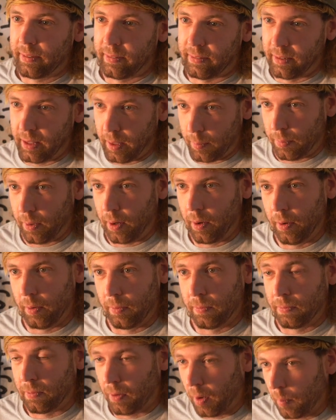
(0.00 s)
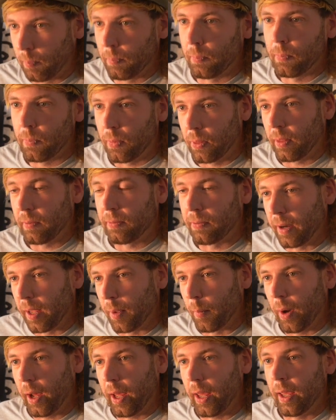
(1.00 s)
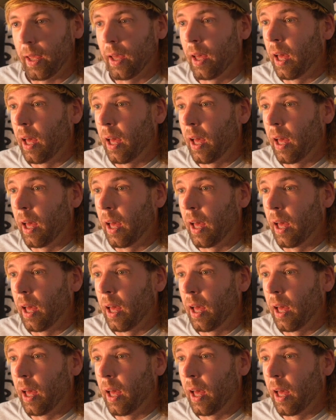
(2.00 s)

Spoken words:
slip road from the freeway.